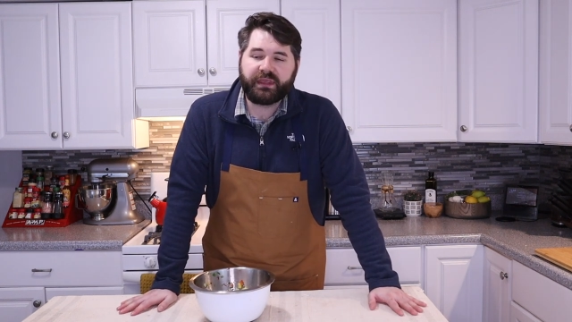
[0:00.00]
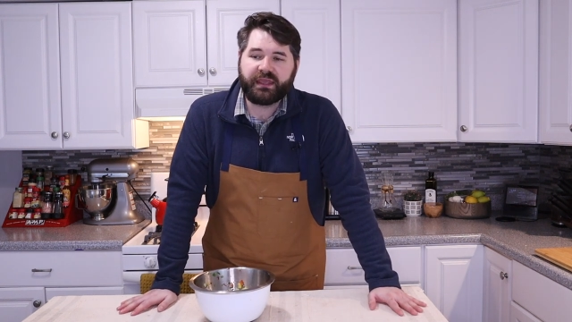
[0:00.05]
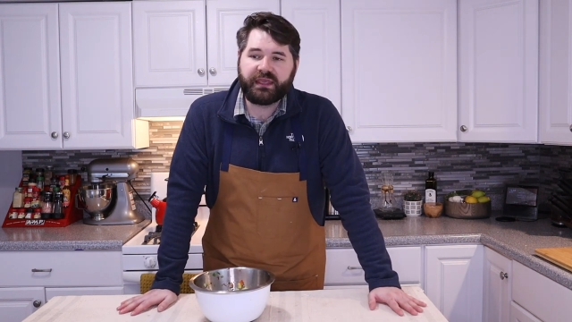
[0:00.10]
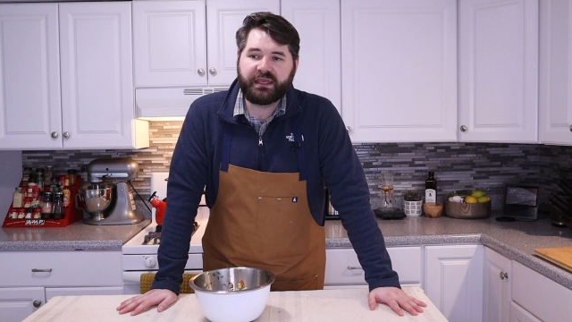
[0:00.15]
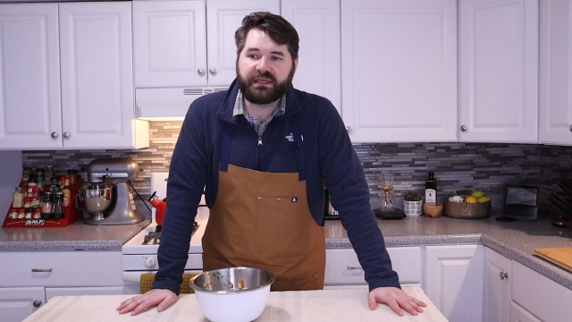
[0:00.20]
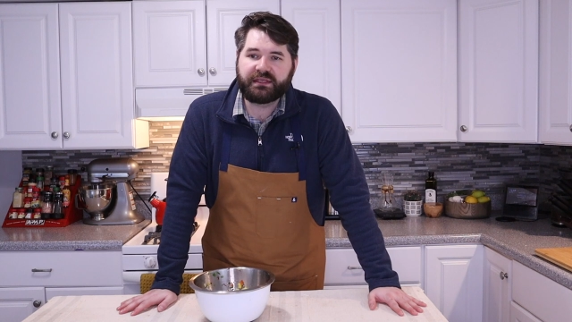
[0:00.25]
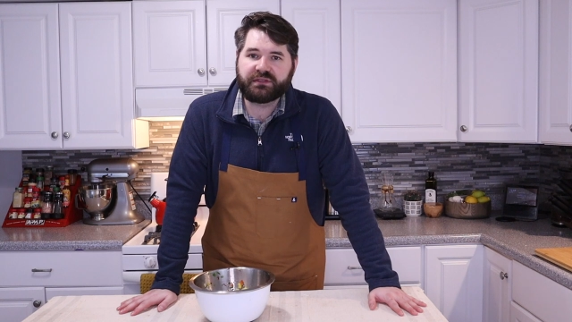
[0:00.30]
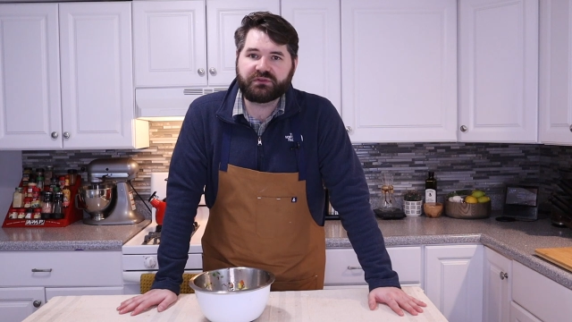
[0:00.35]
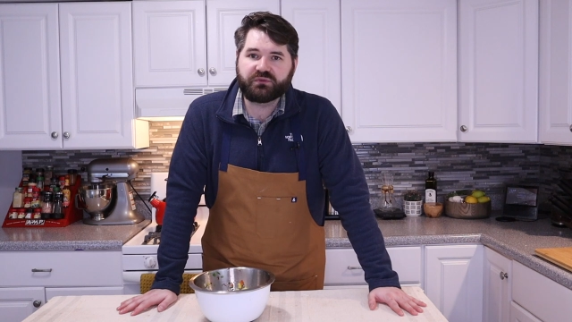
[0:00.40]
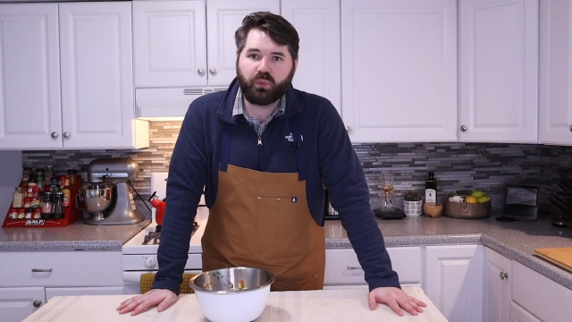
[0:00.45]

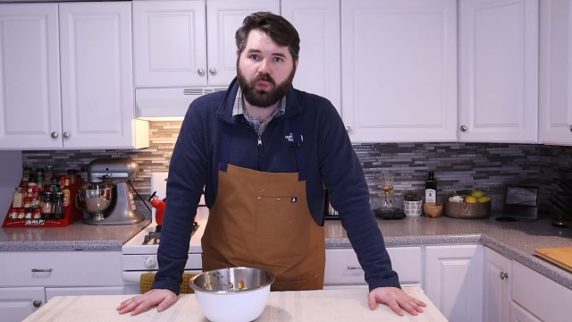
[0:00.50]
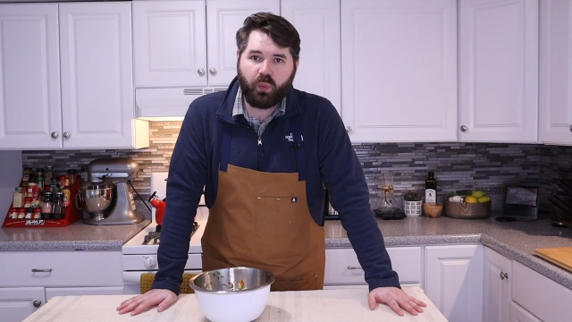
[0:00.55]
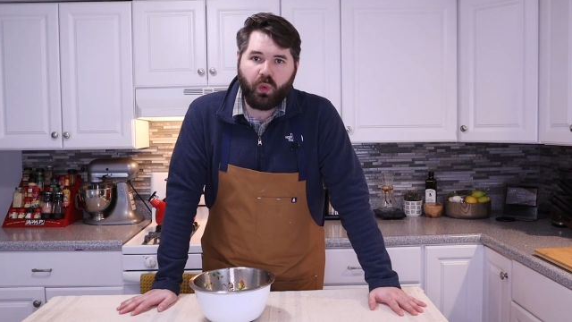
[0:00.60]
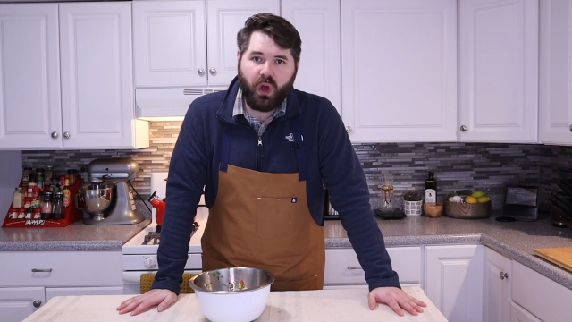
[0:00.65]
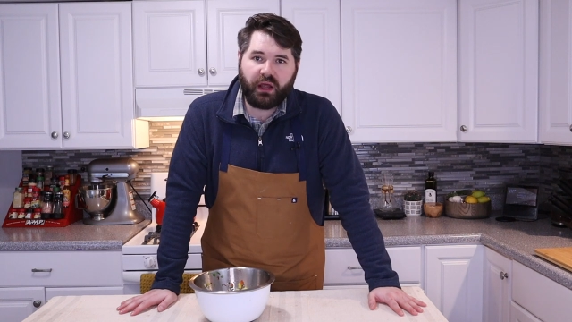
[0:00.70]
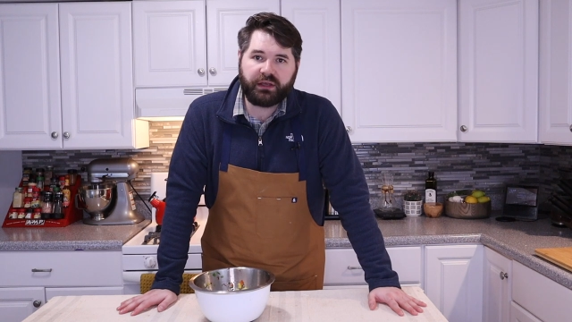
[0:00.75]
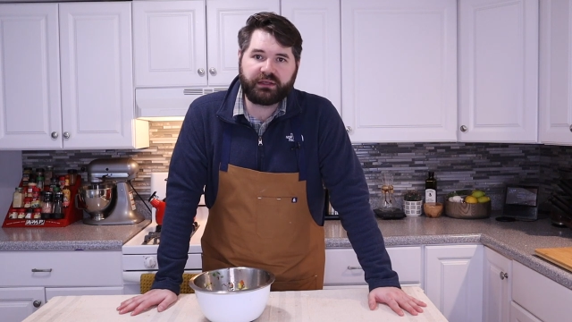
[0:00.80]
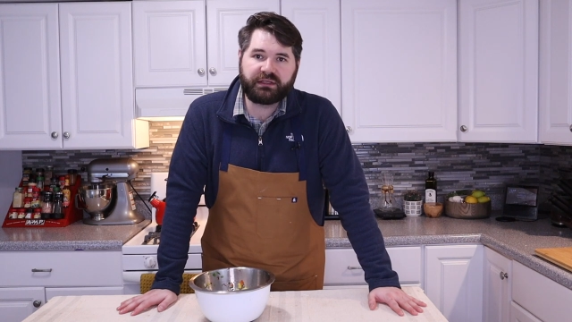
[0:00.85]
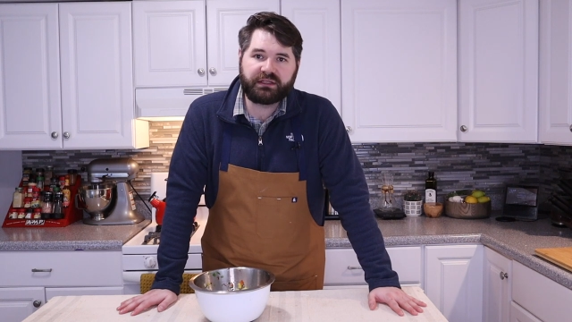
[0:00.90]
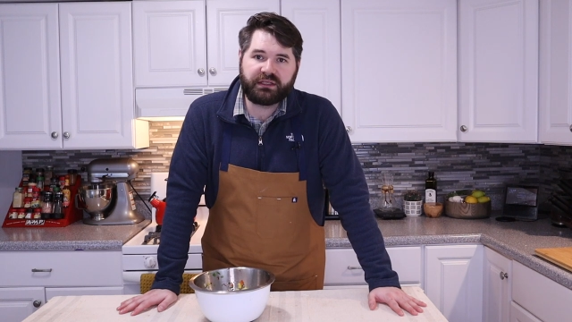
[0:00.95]
is
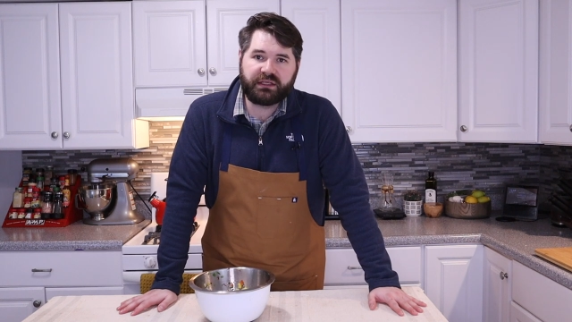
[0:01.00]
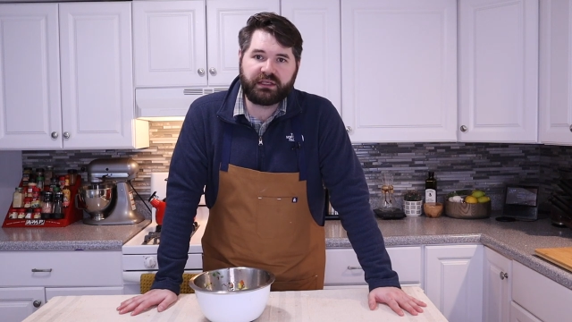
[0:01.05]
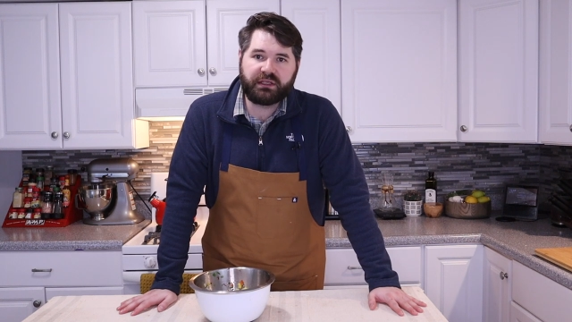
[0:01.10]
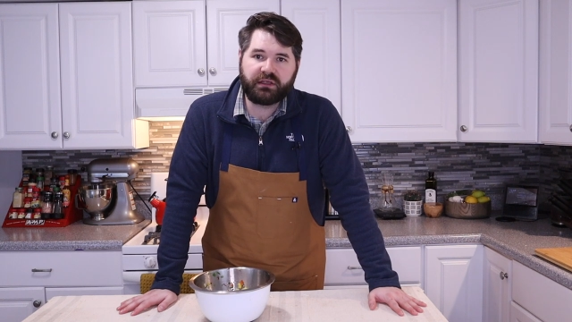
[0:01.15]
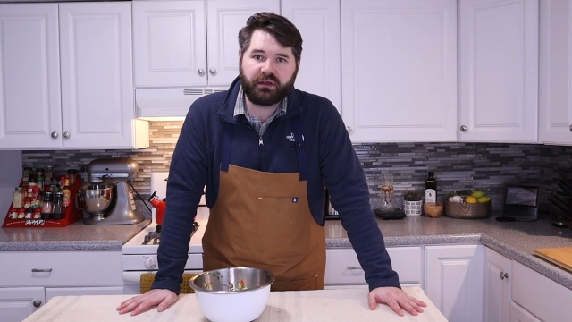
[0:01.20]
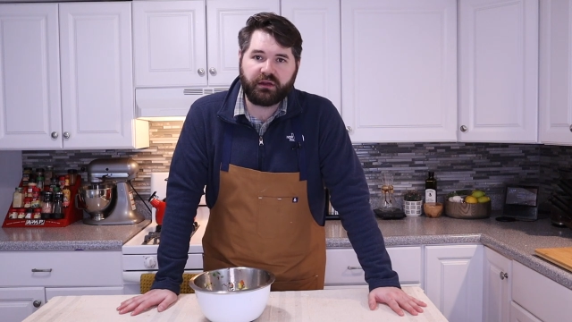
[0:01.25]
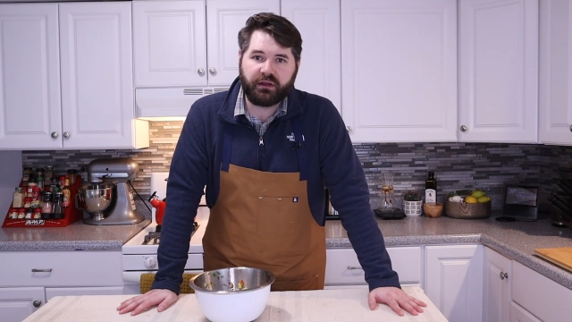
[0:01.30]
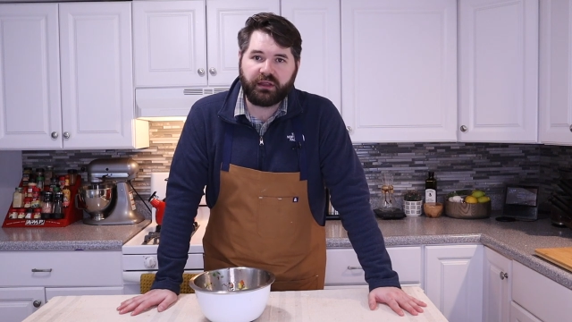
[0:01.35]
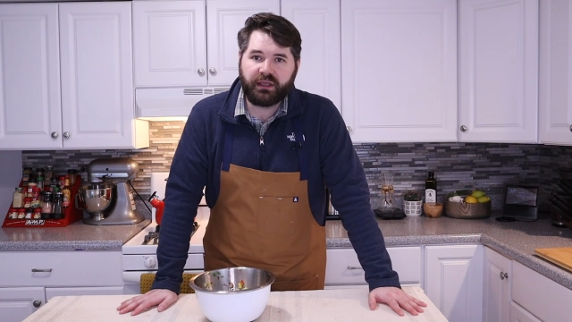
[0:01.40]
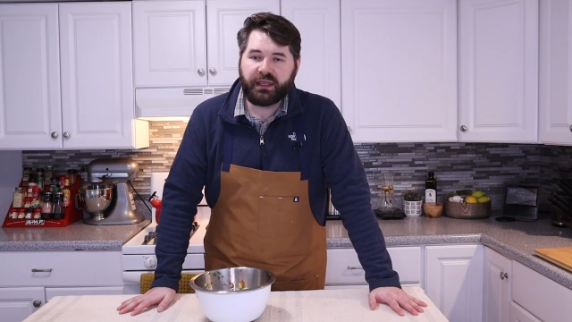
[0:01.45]
one
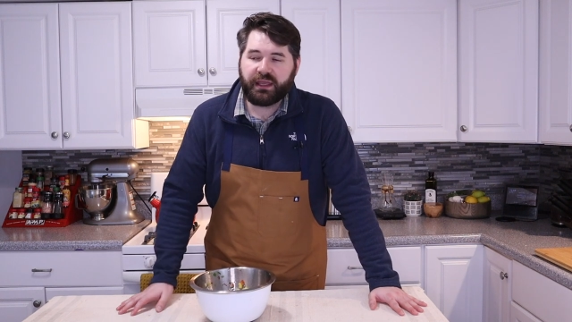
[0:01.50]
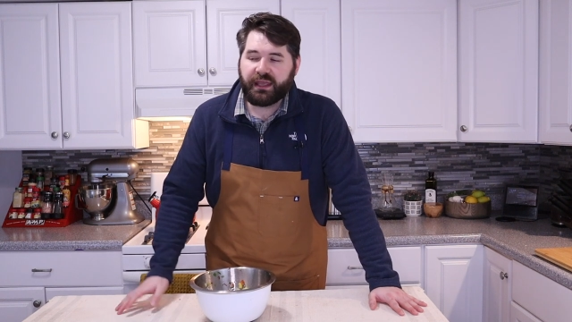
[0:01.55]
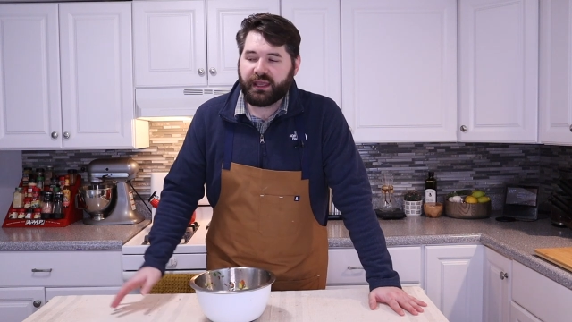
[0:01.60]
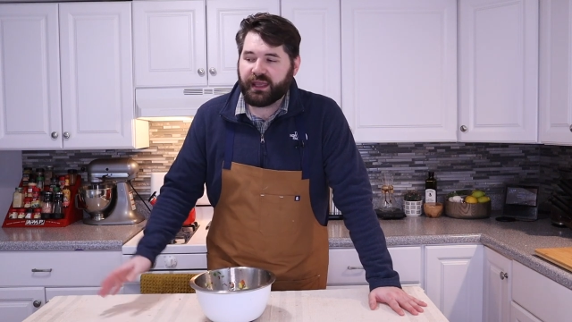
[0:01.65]
year.